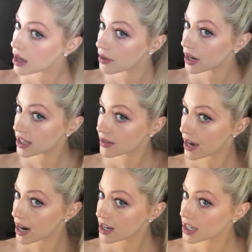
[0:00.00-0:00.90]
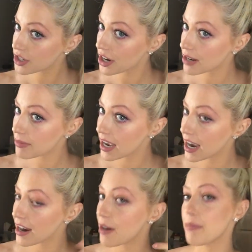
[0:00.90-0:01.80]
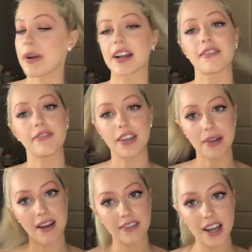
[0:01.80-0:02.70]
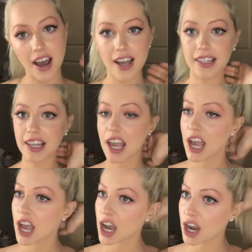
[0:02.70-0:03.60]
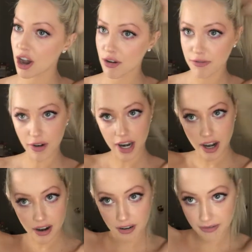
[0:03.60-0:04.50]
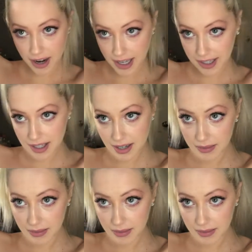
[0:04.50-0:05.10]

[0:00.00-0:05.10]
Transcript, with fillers: Okay, so I already straightened my hair out, but if you have not, go for it, girlfriend.